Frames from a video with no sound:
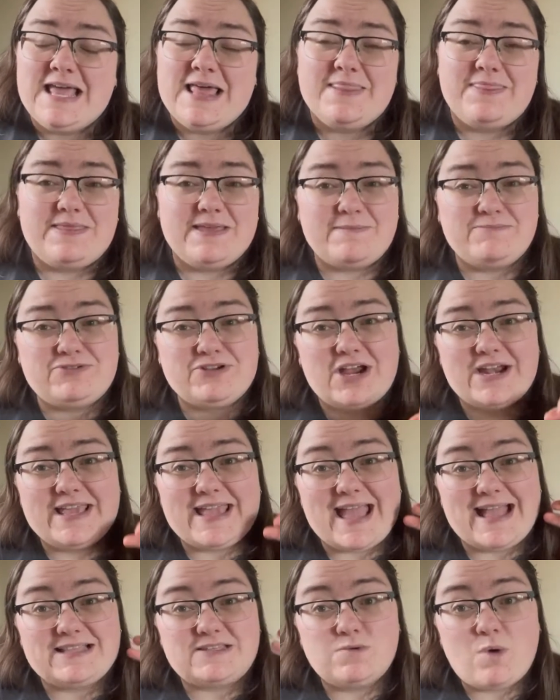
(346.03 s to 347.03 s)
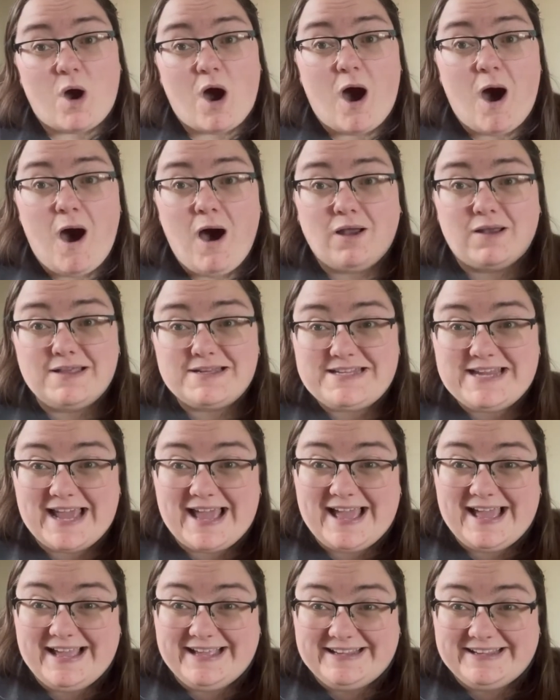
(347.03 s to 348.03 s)
Then I'm trying to get to a
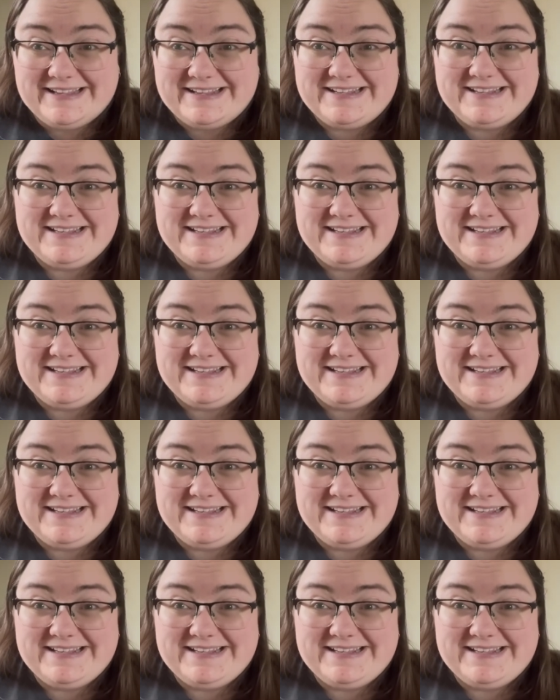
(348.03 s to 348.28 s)
holiday.